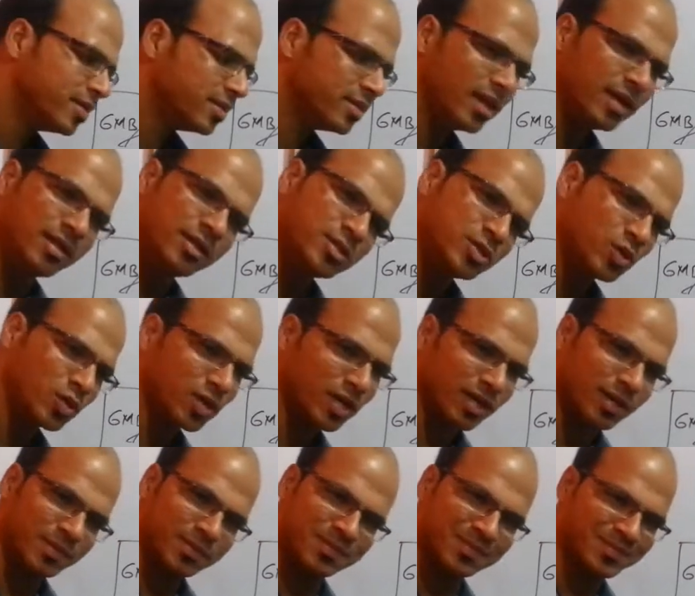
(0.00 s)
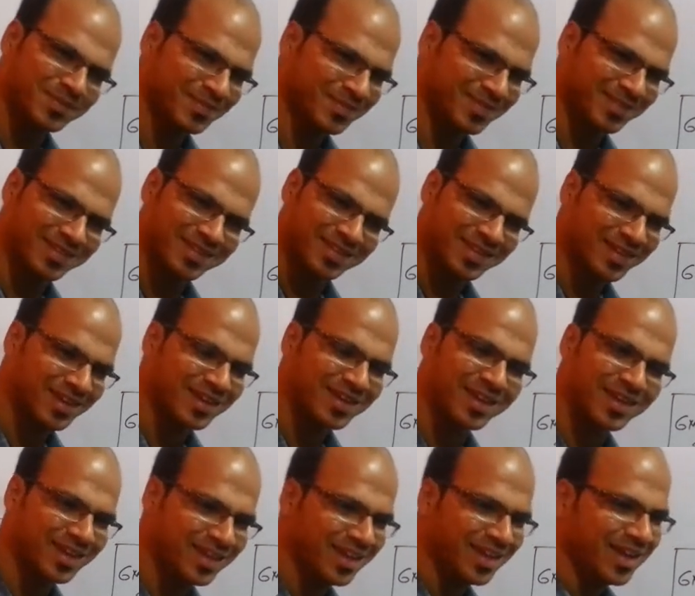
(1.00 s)
Then it's okay.
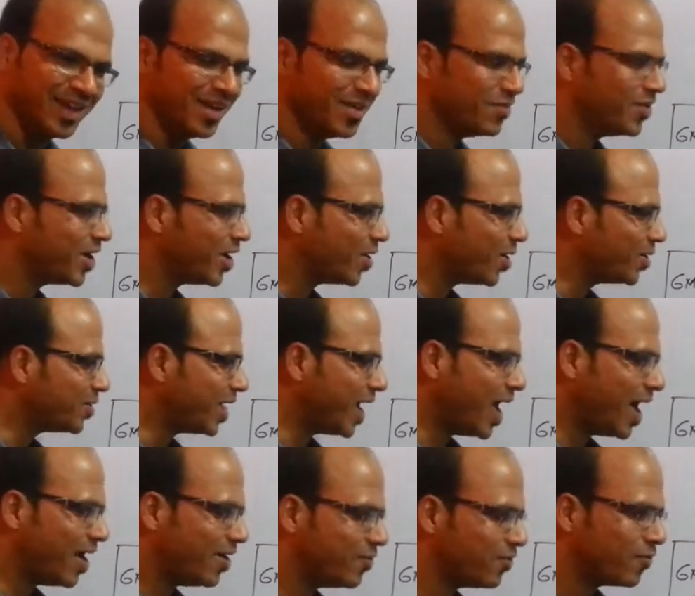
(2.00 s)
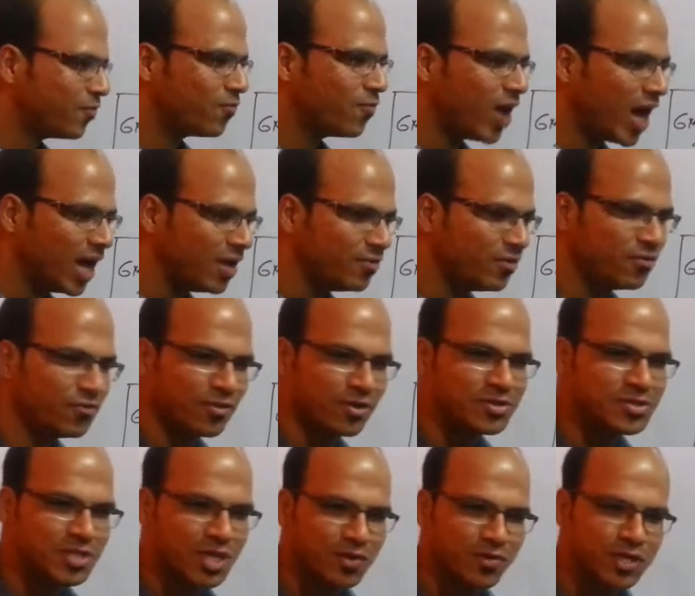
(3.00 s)
Okay. We cannot have five
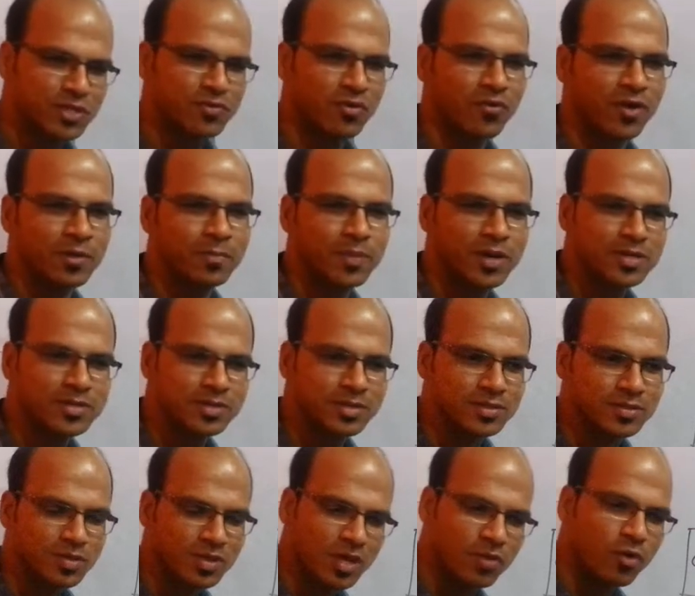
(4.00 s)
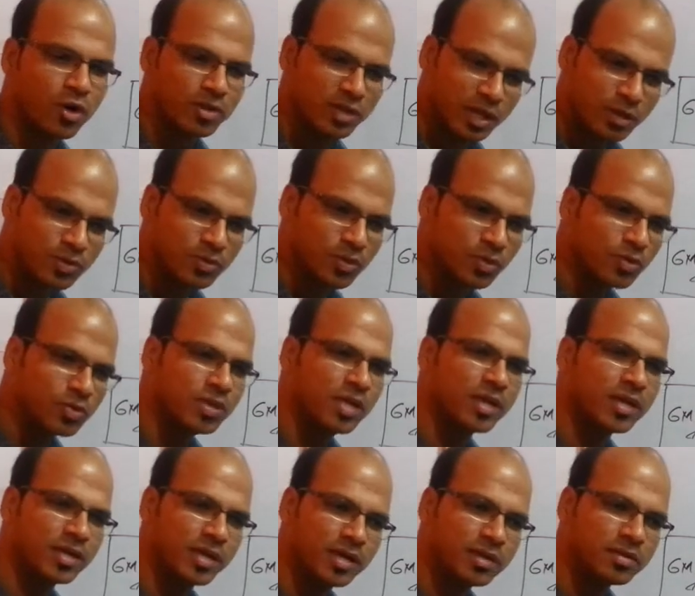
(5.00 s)
different servers for one person. So they, what they do, they
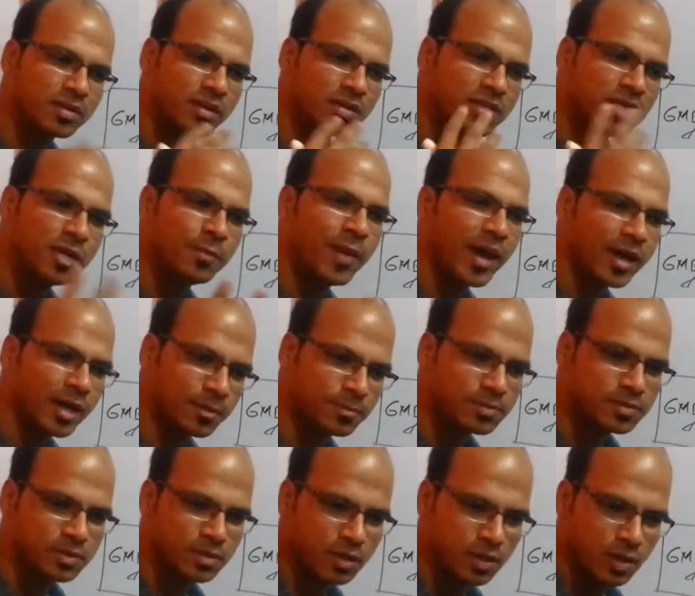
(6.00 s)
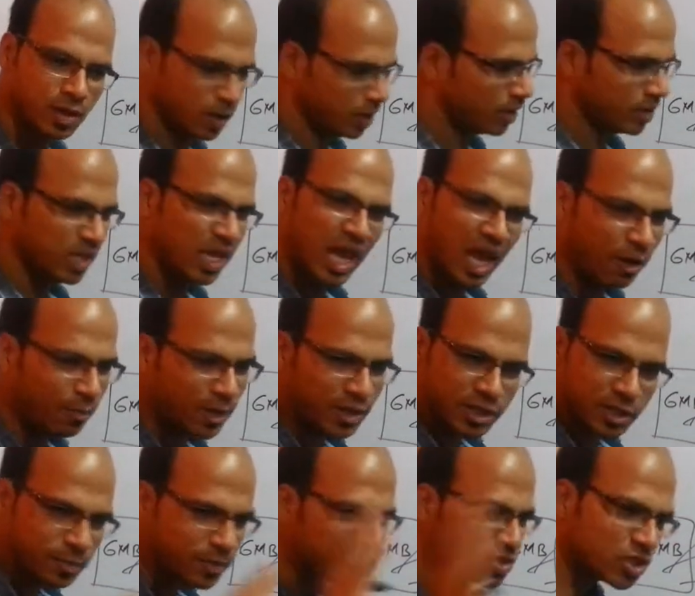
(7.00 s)
create three backups. They have
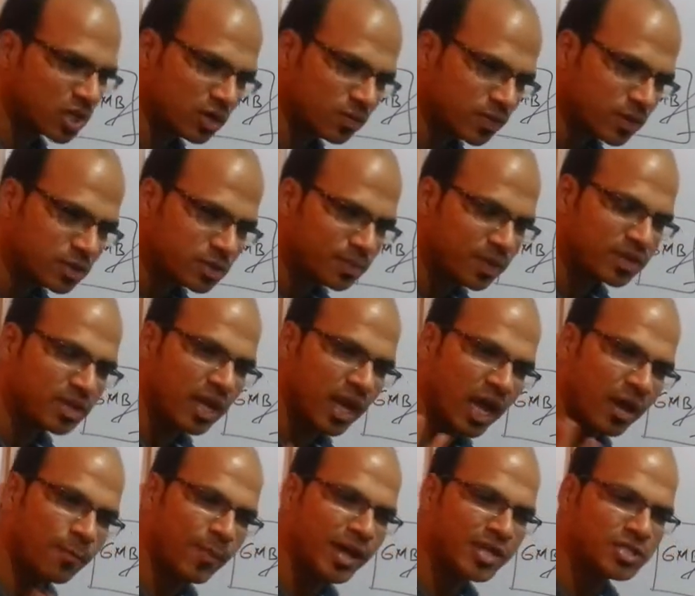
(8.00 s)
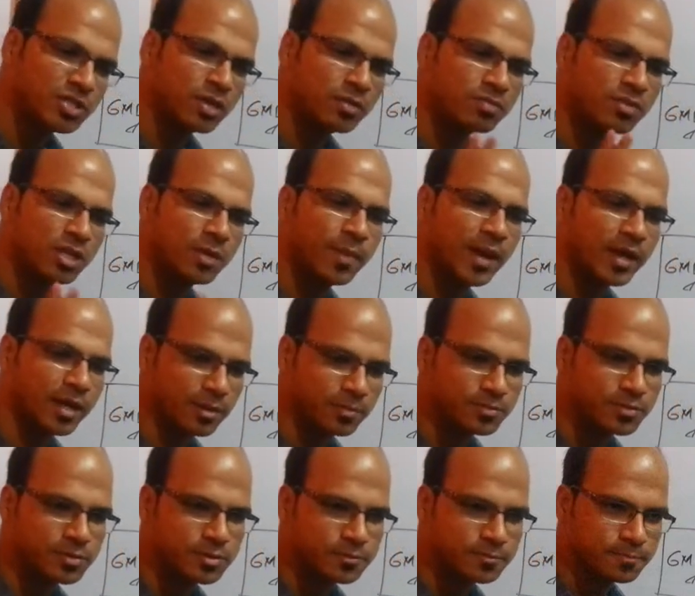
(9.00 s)
multiple servers, but they have maximum three
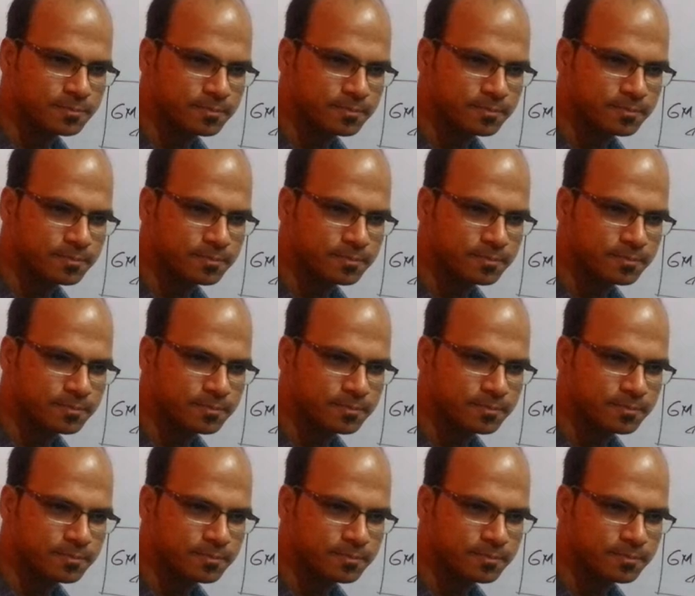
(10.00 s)
backups.